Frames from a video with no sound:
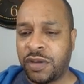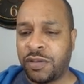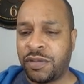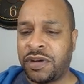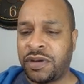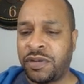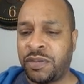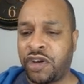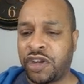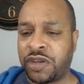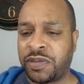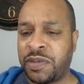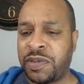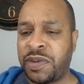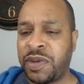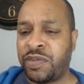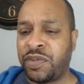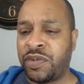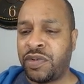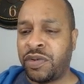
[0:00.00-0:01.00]
while multiple
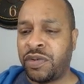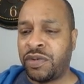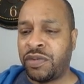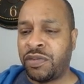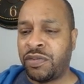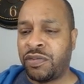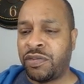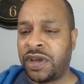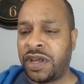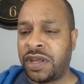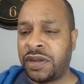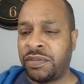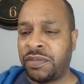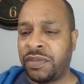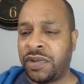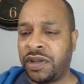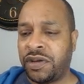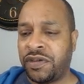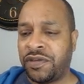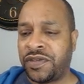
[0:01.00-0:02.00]
people run
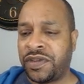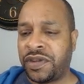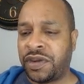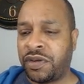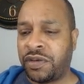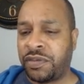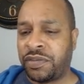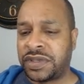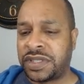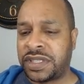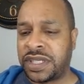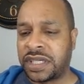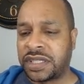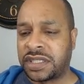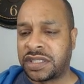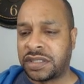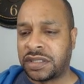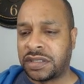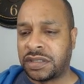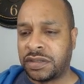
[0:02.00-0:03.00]
below for their own
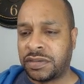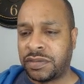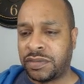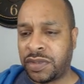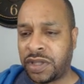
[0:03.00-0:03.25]
protection.